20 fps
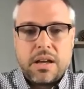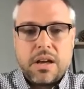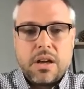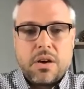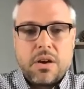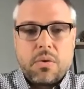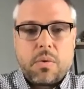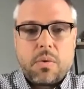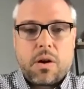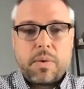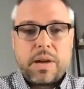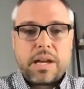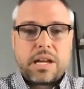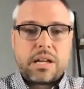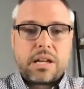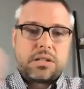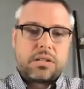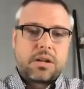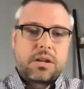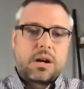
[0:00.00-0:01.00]
where we can
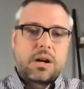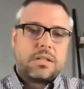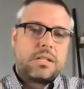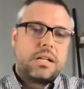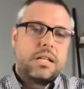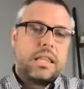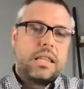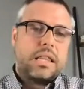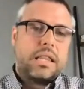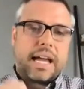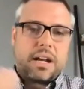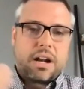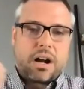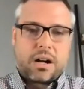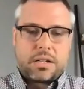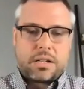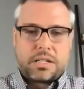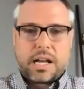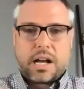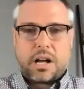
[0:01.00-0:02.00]
start to light
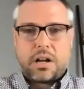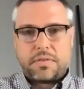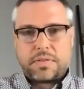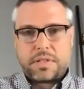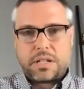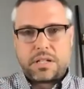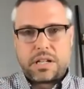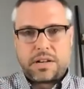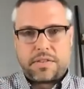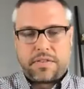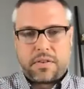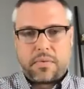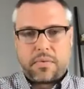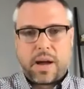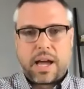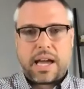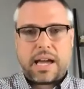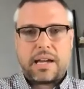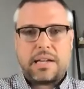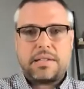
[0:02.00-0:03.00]
ourselves in different
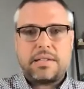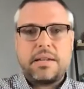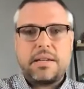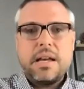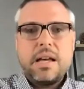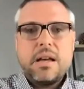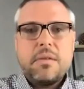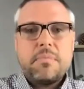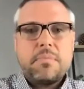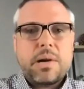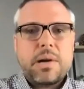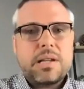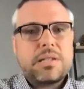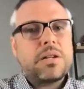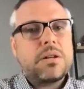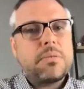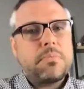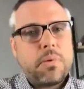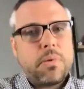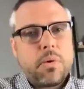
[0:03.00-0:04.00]
ways. But it's an
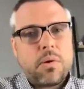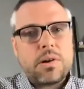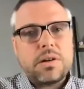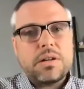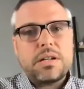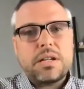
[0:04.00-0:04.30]
important